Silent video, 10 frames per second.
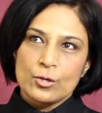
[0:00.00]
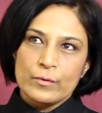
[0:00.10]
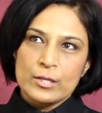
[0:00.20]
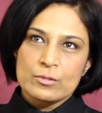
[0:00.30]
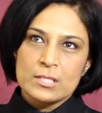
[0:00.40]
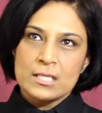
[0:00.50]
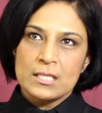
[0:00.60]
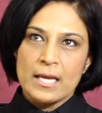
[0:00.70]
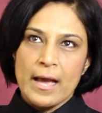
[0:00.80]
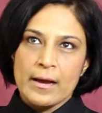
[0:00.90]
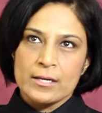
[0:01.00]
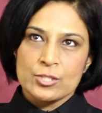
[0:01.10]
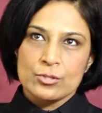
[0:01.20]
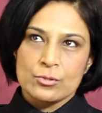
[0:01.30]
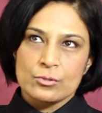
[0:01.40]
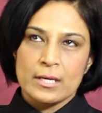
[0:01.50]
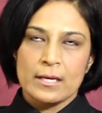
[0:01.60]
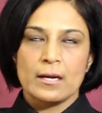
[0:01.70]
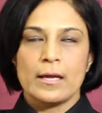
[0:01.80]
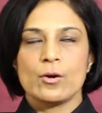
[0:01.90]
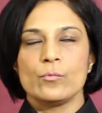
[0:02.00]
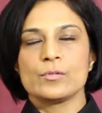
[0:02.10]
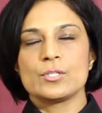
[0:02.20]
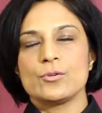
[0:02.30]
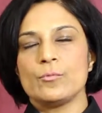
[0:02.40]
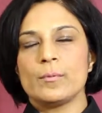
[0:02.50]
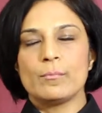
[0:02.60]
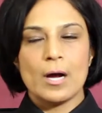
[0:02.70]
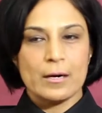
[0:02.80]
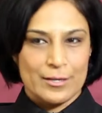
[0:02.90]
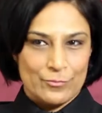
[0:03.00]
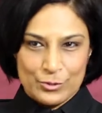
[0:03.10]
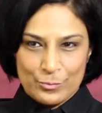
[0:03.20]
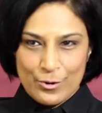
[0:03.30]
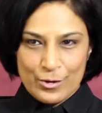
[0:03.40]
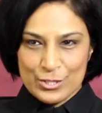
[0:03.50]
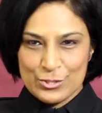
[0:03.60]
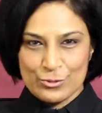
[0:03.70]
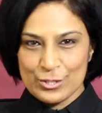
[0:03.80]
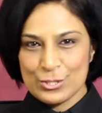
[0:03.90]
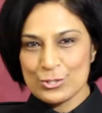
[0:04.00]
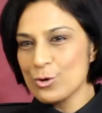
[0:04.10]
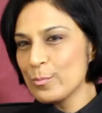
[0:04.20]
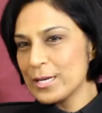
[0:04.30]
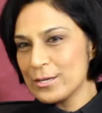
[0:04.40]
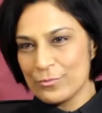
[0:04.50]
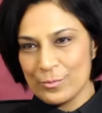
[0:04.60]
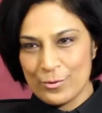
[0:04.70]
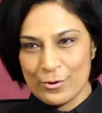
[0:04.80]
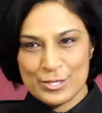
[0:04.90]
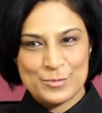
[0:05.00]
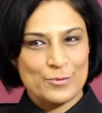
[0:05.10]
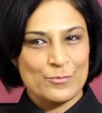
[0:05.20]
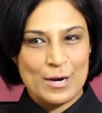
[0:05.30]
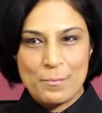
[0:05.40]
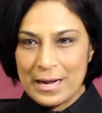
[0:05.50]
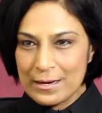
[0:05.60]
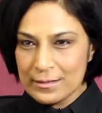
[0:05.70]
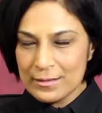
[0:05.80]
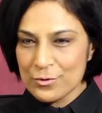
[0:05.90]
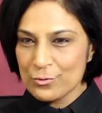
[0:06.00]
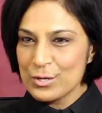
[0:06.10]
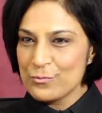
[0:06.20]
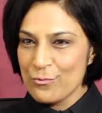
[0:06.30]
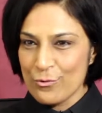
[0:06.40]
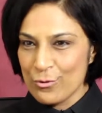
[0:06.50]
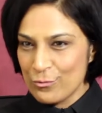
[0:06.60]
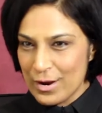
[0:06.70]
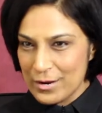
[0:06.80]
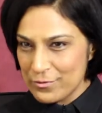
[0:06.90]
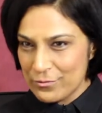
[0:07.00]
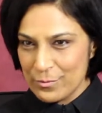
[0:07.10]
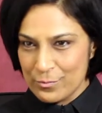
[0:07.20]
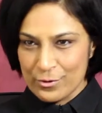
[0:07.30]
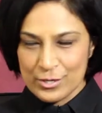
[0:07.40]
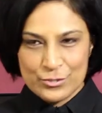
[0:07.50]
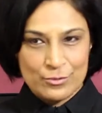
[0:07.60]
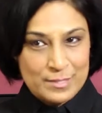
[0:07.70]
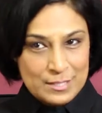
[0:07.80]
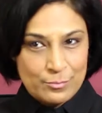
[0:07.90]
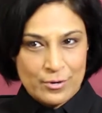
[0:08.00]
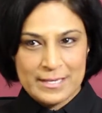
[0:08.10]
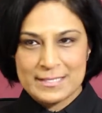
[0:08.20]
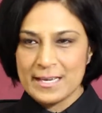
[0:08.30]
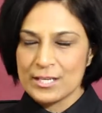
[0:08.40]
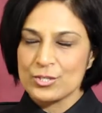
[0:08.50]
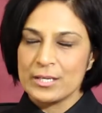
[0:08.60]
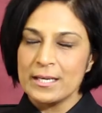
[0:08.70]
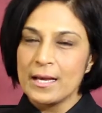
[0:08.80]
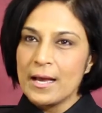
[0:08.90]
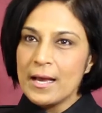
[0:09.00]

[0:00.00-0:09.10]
when you see the ads, you think like obviously you're bombarded with the products. There's so many different products, but fundamentally there are only 4 or 5 different products. You'll be surprised actually.